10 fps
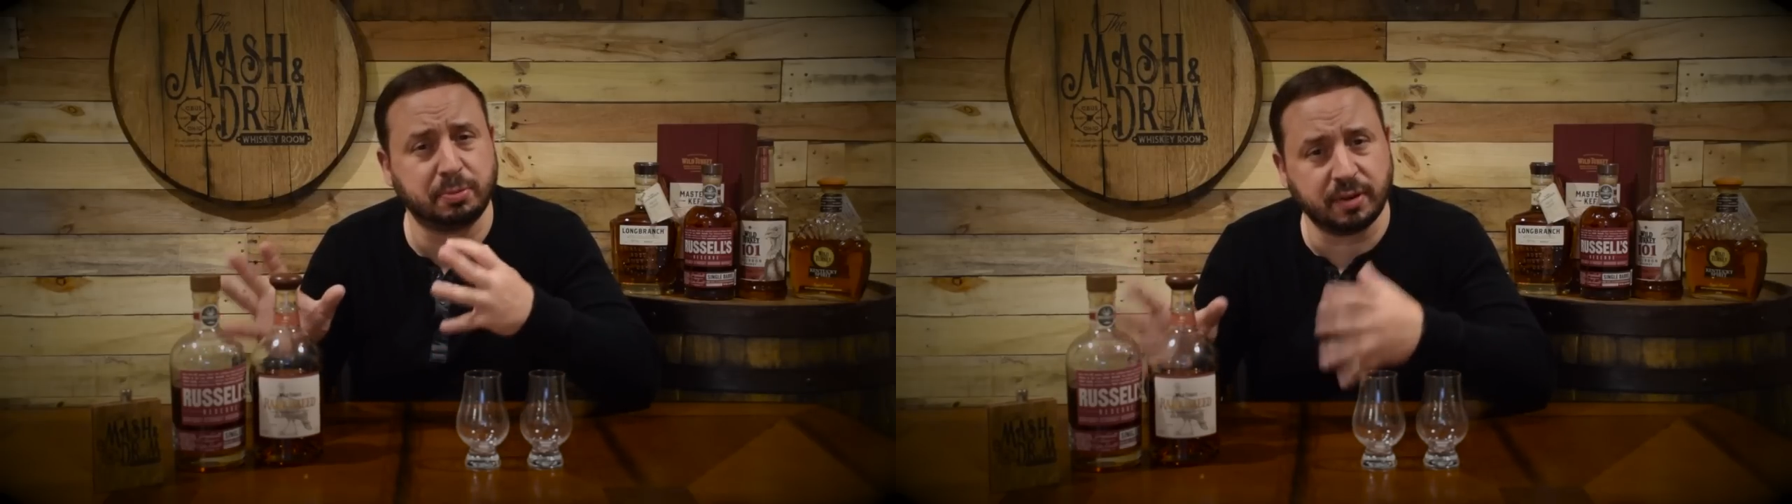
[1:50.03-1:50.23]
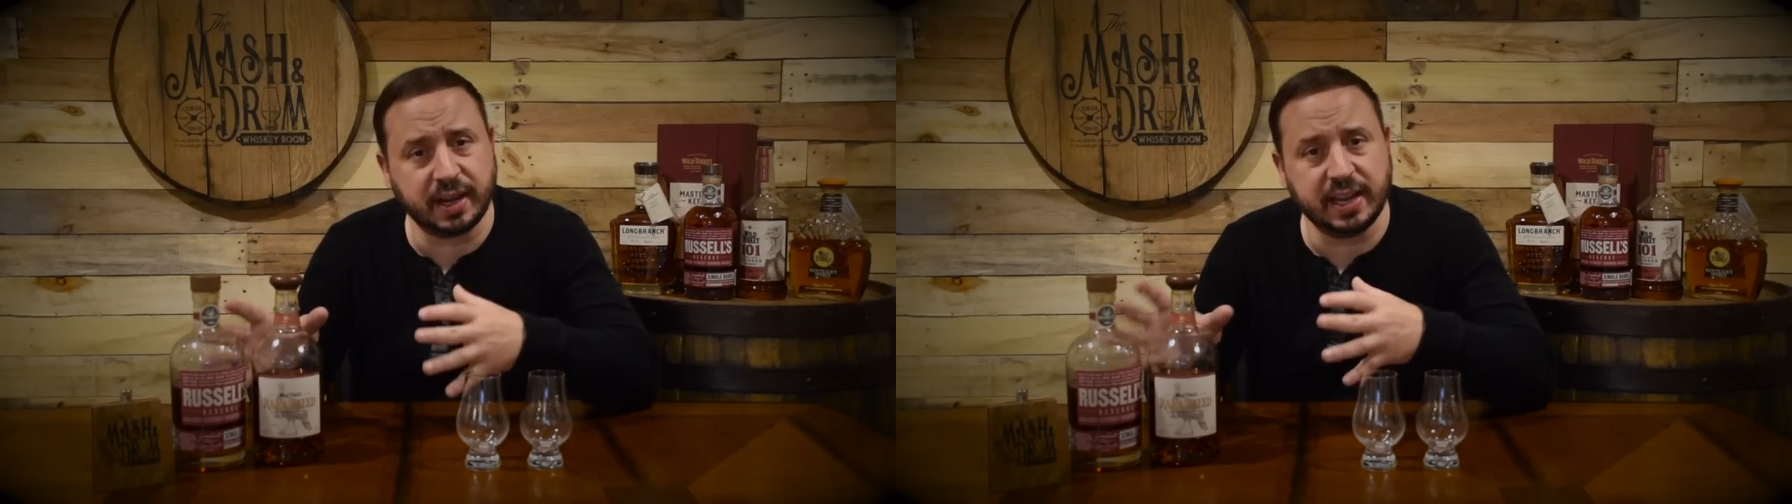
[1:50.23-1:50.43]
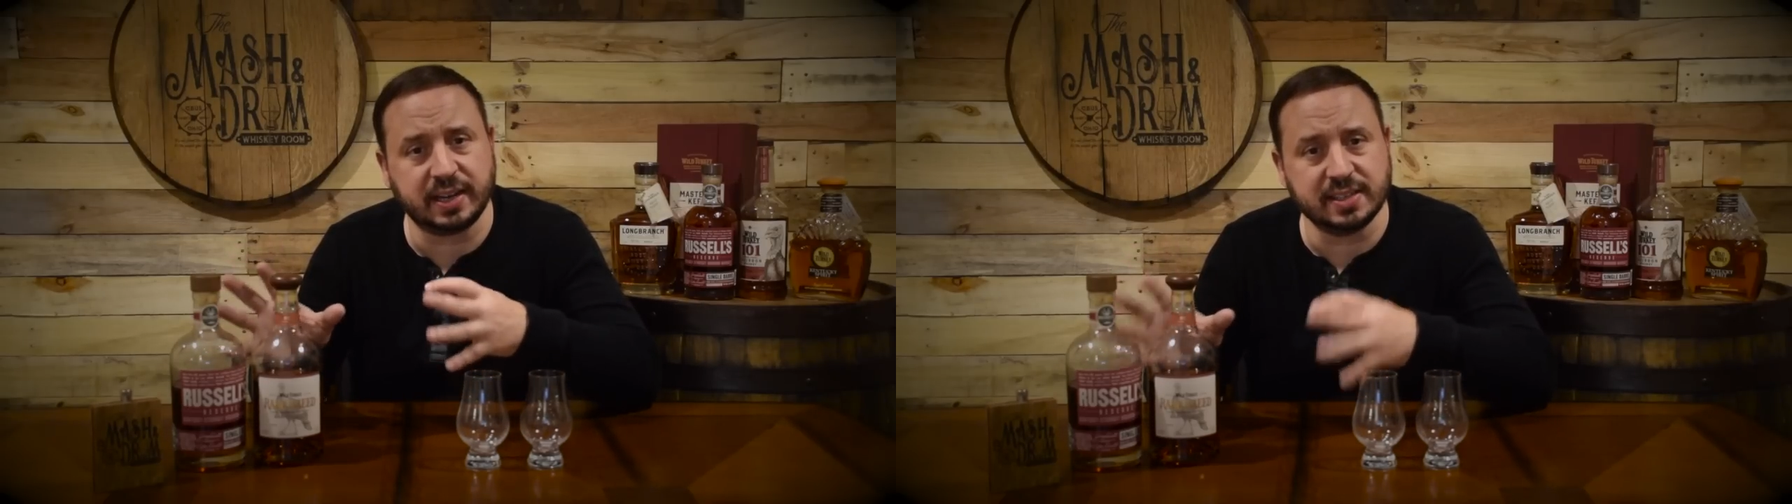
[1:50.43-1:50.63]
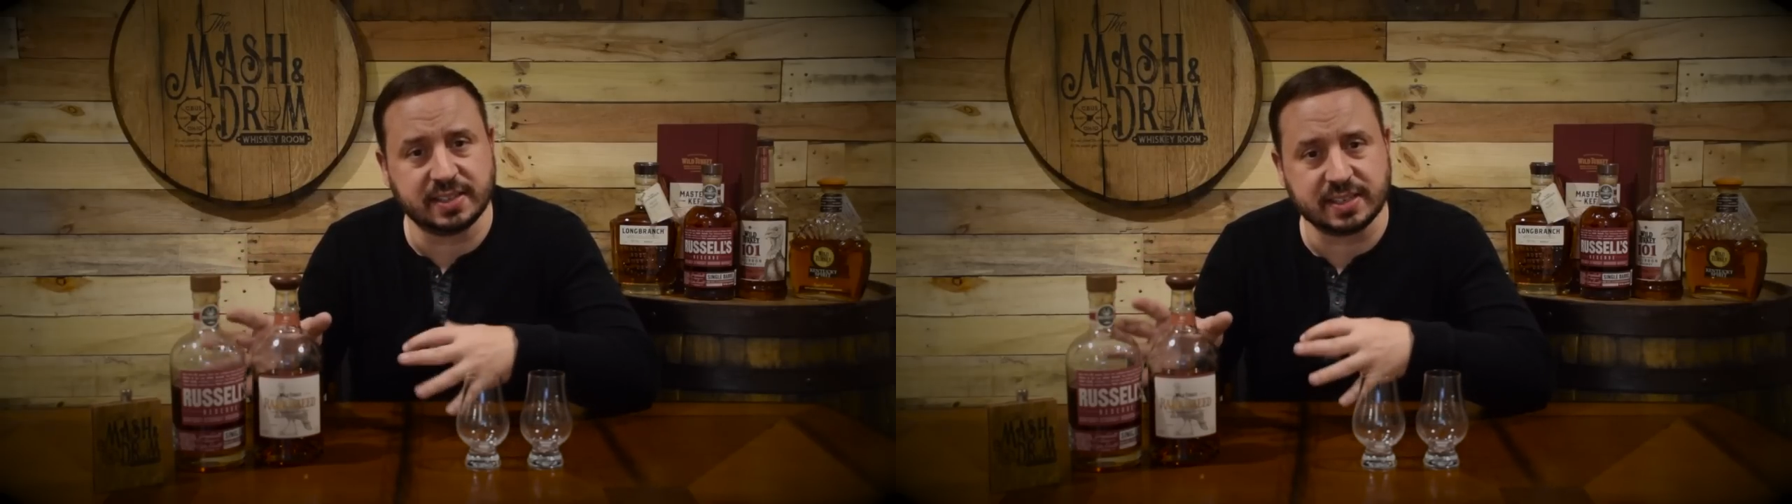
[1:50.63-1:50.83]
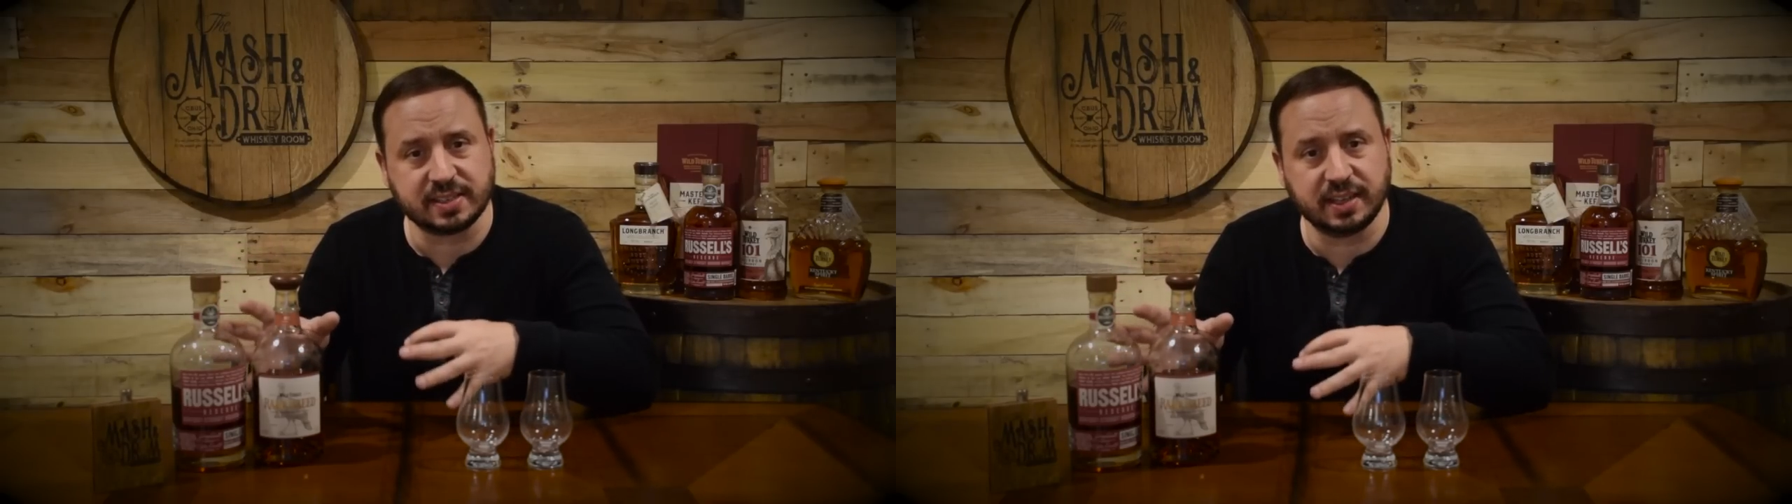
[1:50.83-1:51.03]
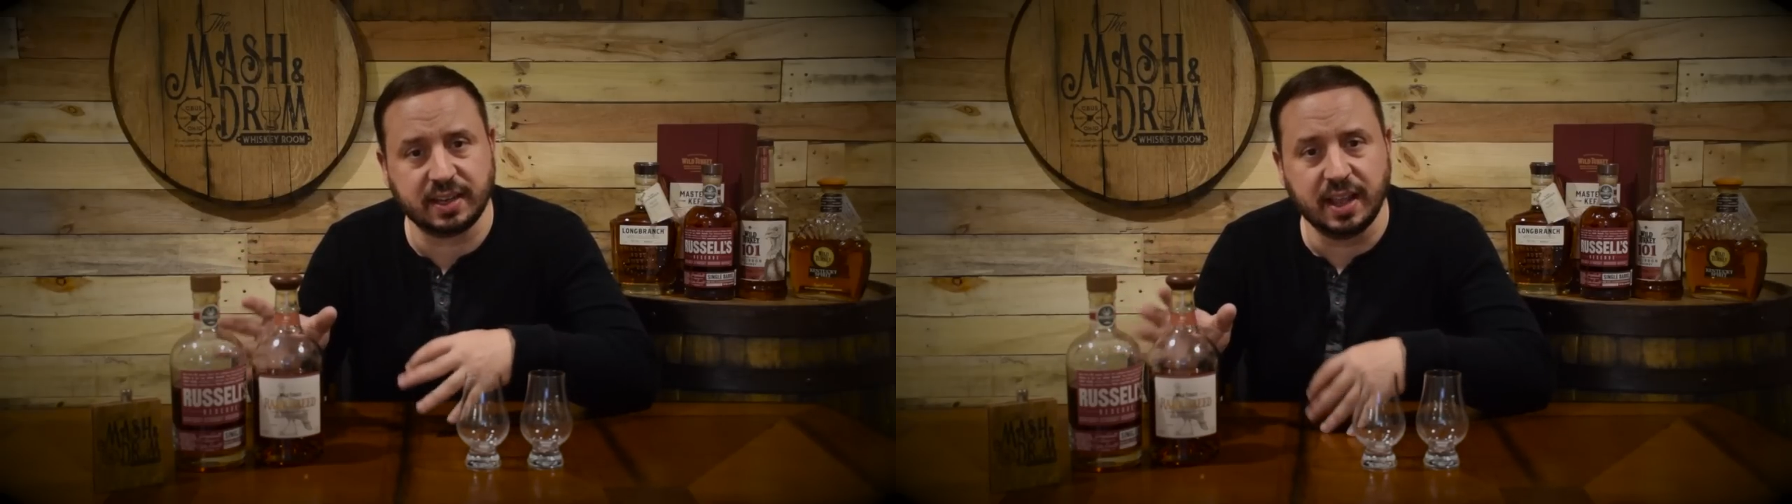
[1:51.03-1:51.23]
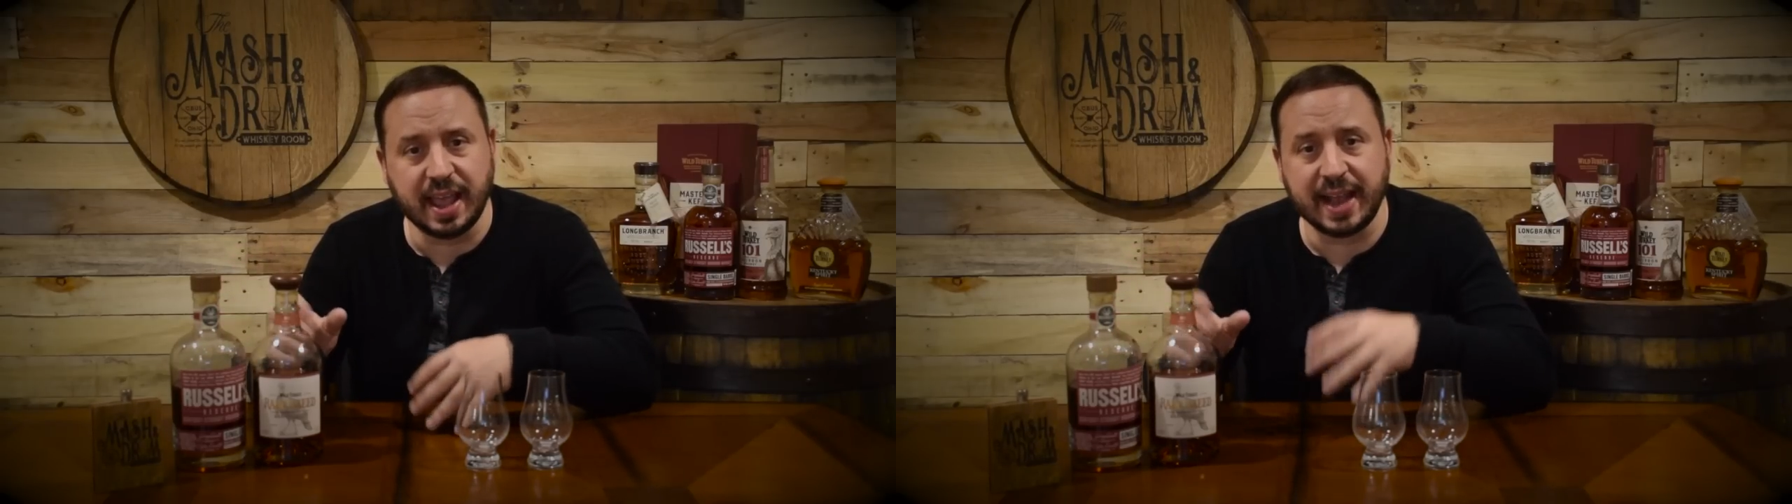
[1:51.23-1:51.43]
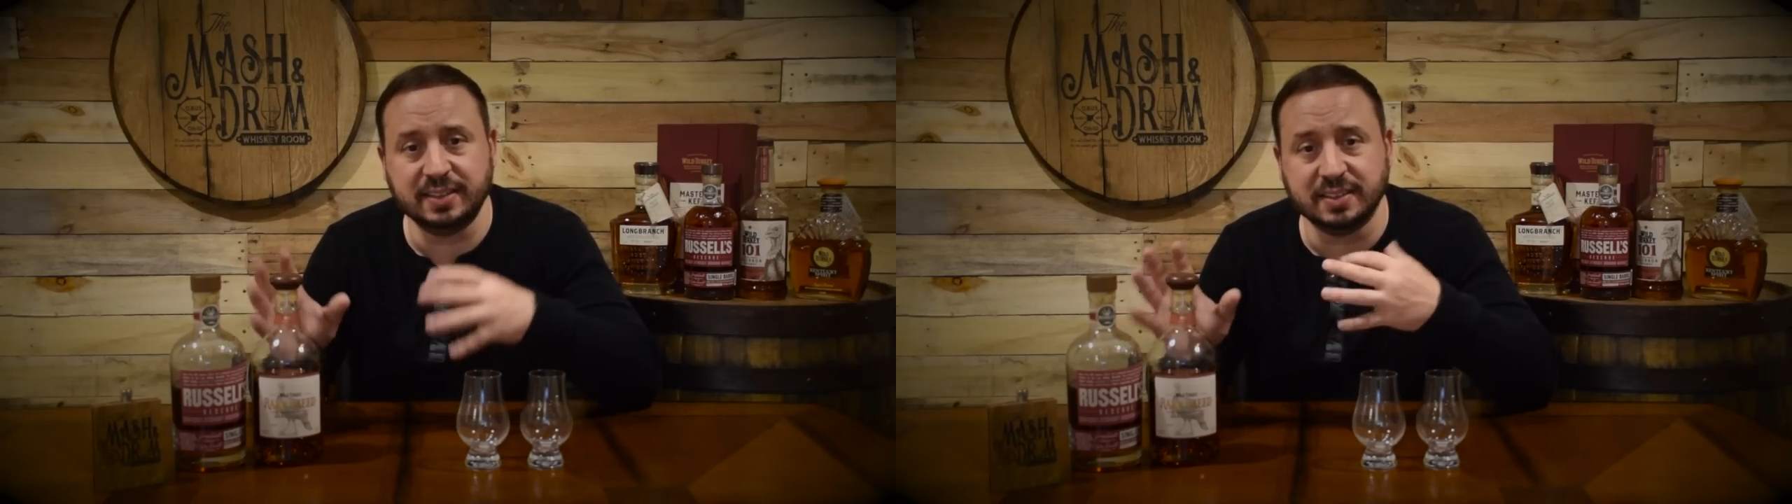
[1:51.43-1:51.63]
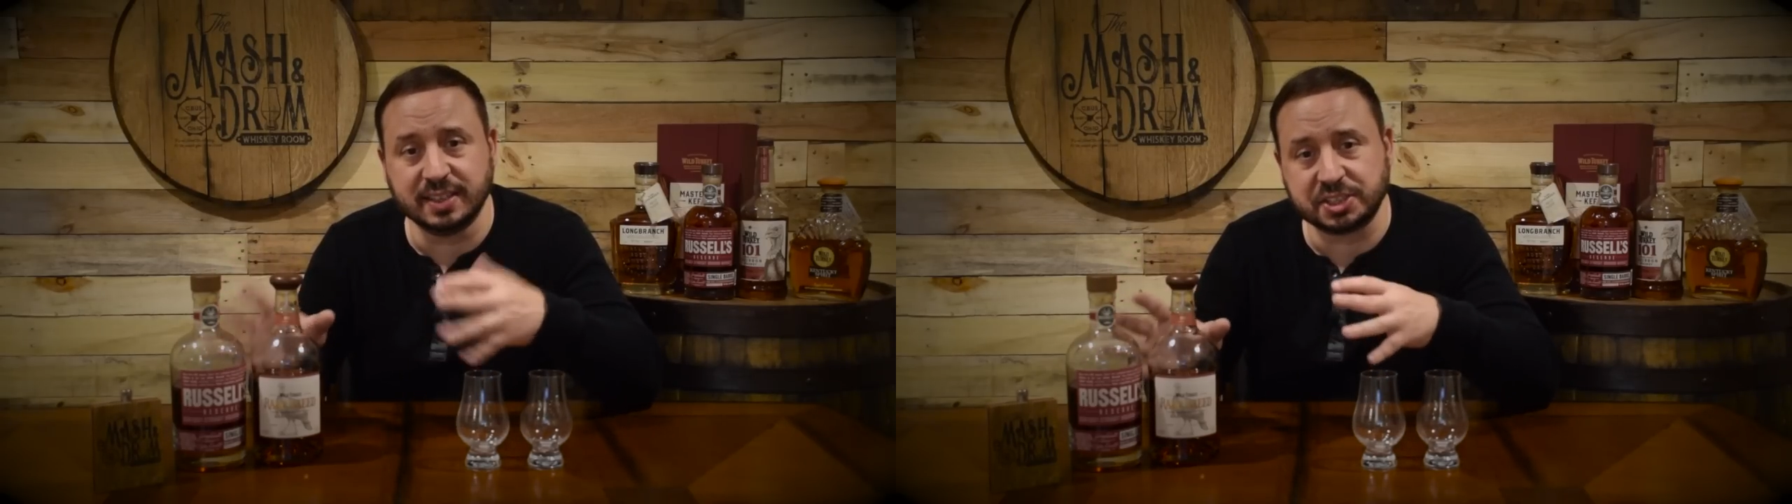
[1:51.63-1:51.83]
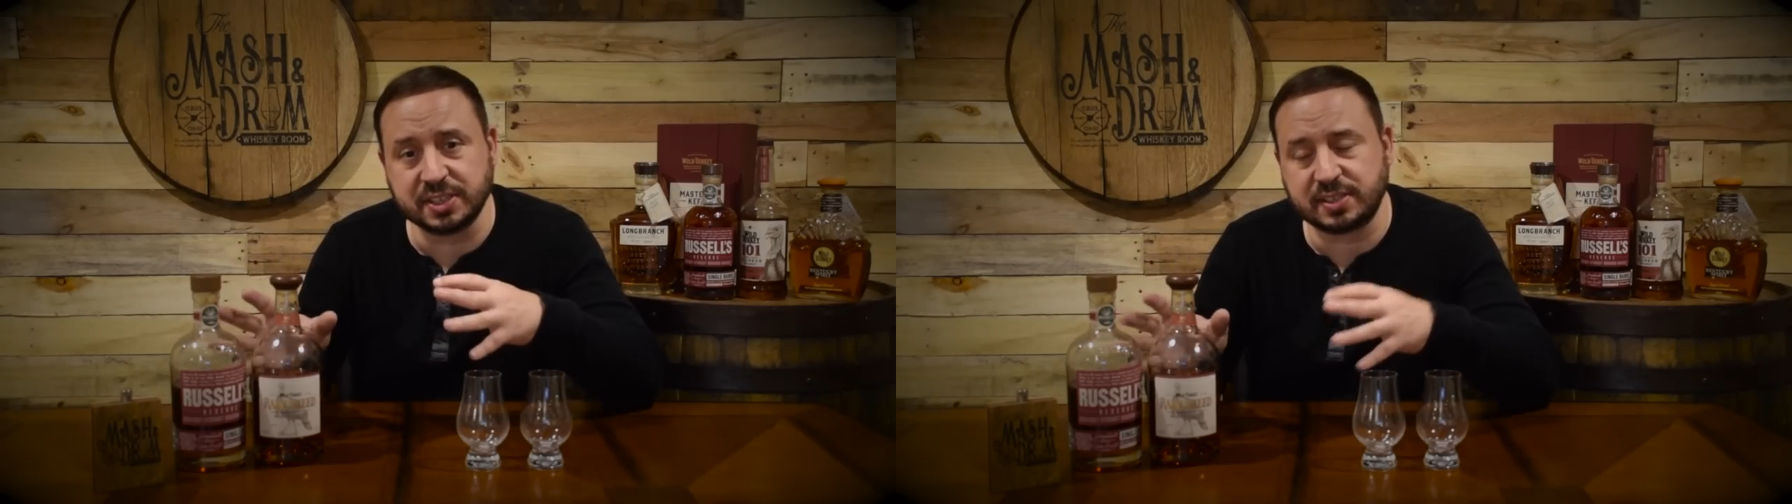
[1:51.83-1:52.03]
pretty consistent and
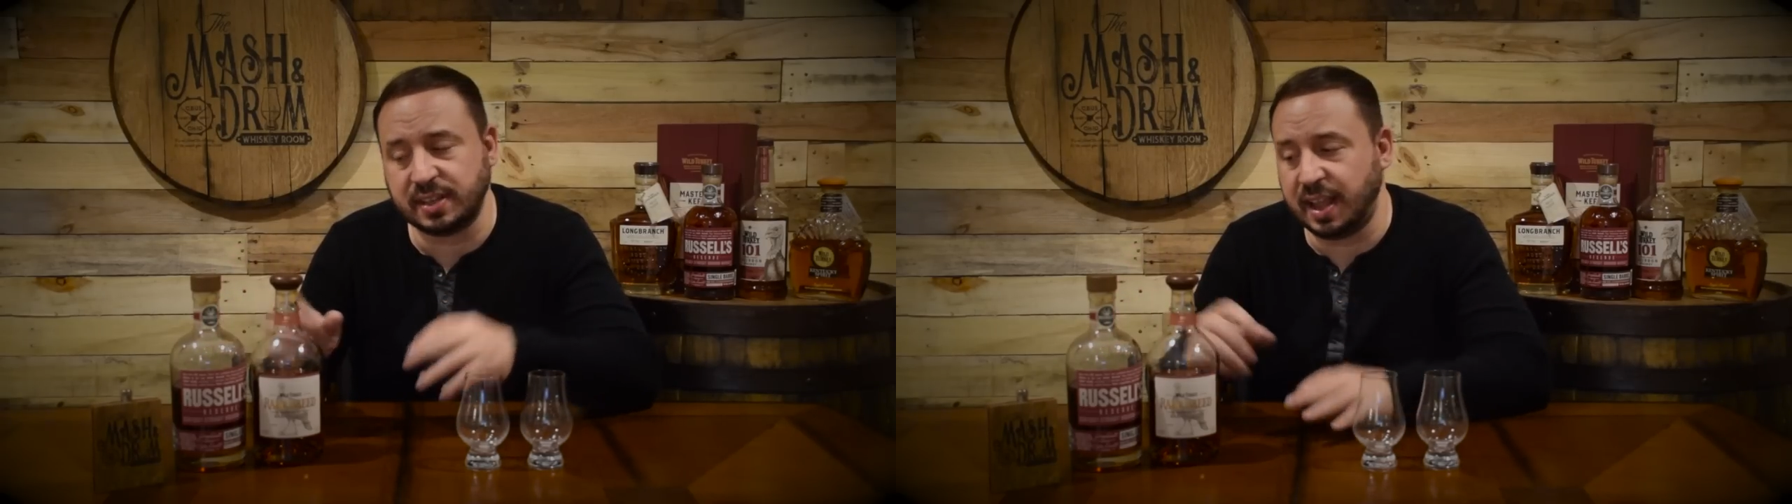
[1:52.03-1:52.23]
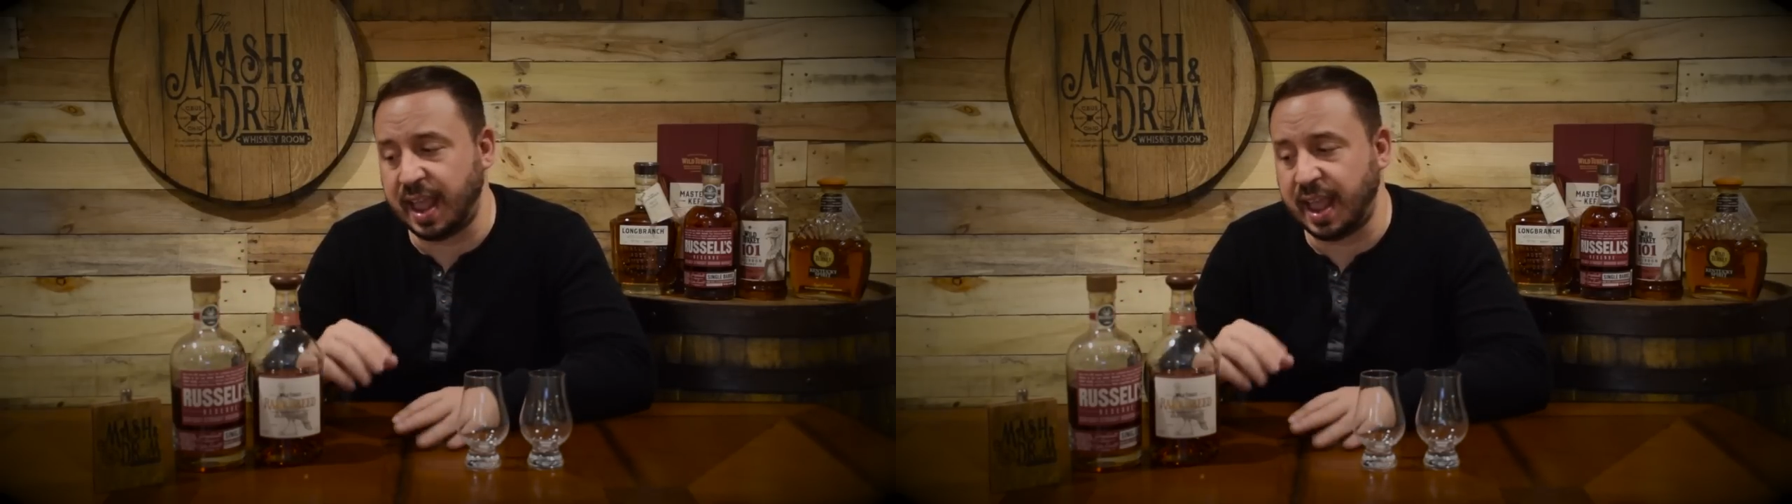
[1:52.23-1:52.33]
delicious,